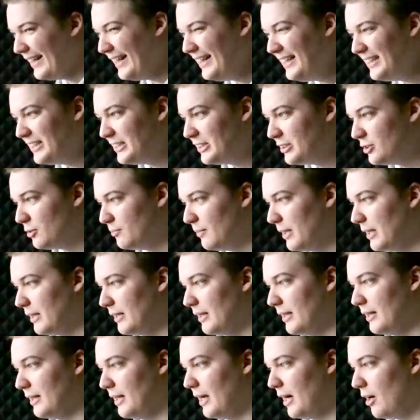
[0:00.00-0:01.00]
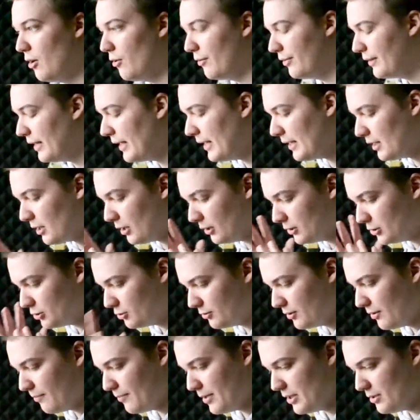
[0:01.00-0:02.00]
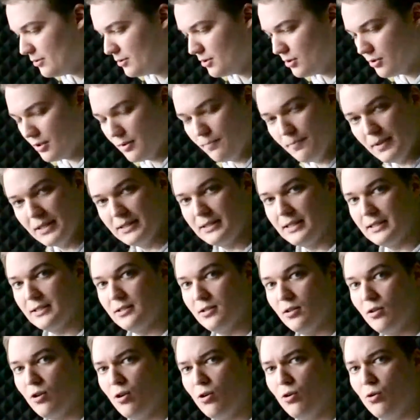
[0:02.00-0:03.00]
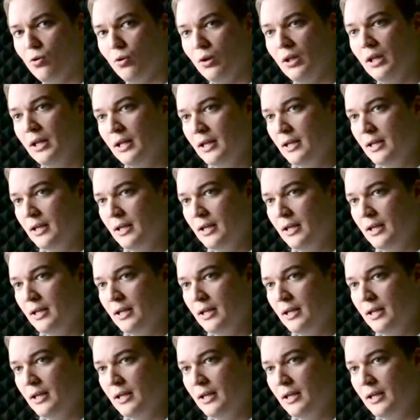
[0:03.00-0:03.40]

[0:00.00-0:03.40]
instrument and how they contribute to the mix as a whole,